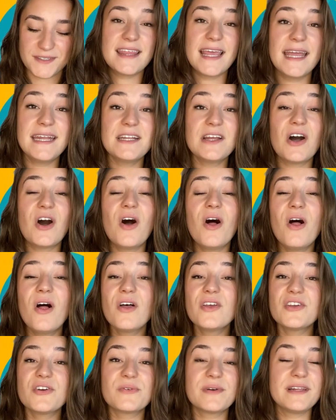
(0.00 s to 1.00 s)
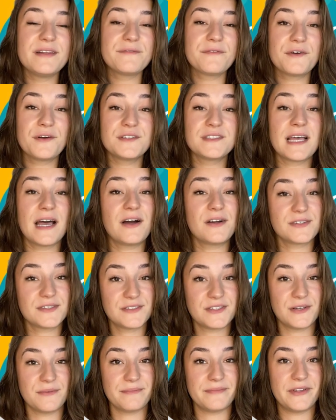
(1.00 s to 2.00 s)
Then all your infos are
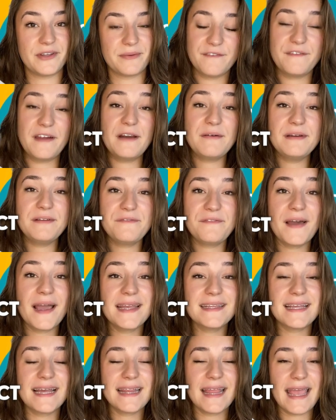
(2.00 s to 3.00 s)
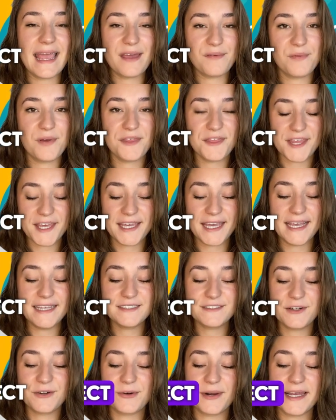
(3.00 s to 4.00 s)
summed. Verify that everything
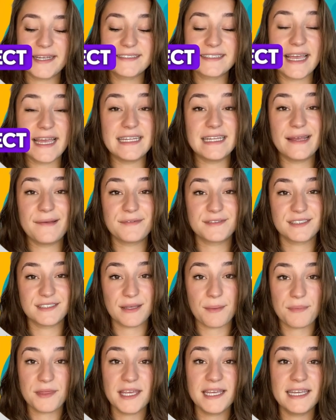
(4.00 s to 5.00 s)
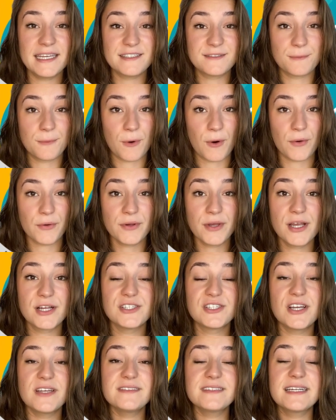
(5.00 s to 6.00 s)
is correct, and if something is wrong,
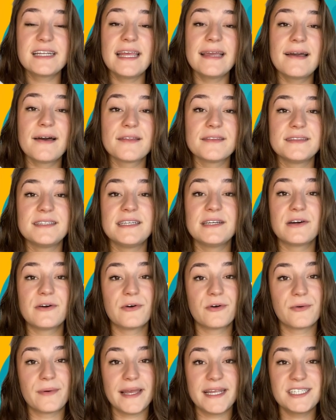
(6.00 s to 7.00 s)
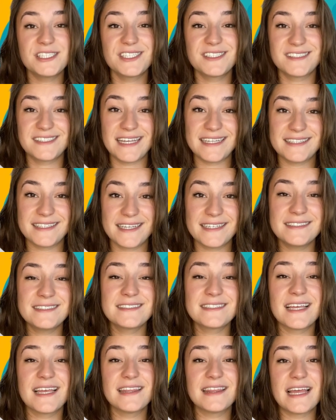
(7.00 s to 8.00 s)
just click on the orange
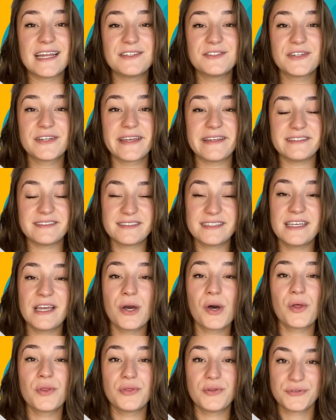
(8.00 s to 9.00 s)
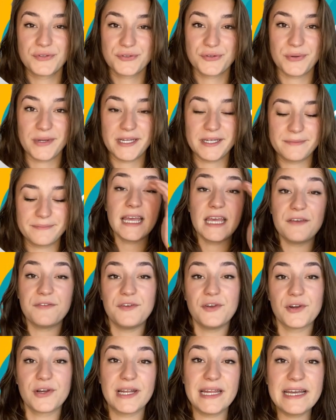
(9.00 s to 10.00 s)
sentence that you can see on the screen. If
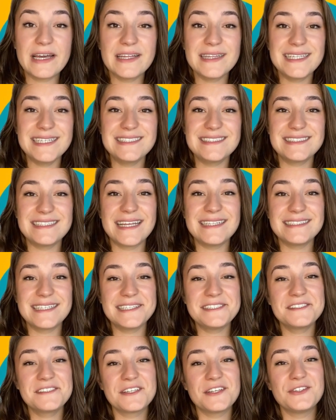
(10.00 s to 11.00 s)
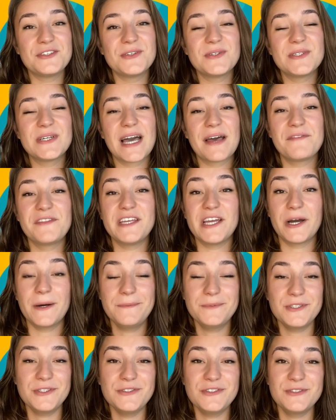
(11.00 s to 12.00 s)
you click on this sentence, you have the
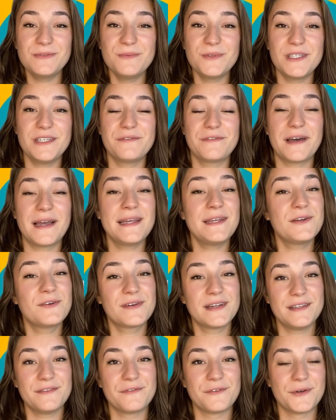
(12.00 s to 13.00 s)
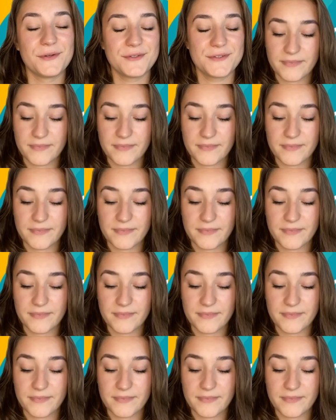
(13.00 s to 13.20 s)
option to modify your info.